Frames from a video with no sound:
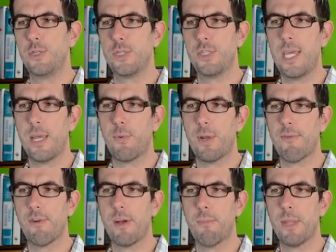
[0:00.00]
just take
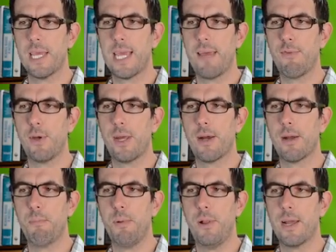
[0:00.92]
whatever number they gave you here
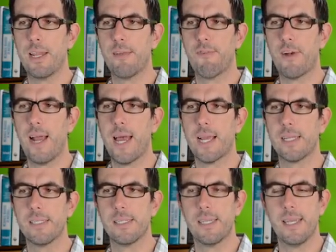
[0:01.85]
and plug it in for
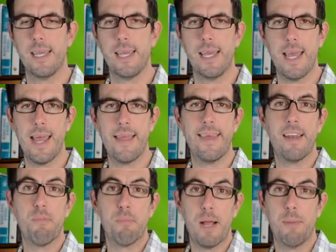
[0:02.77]
x, and
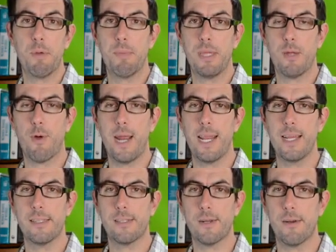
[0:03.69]
that'll probably be the right
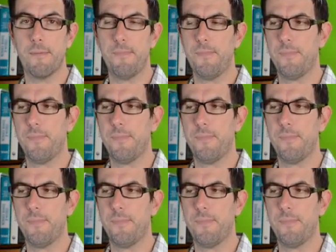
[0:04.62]
answer.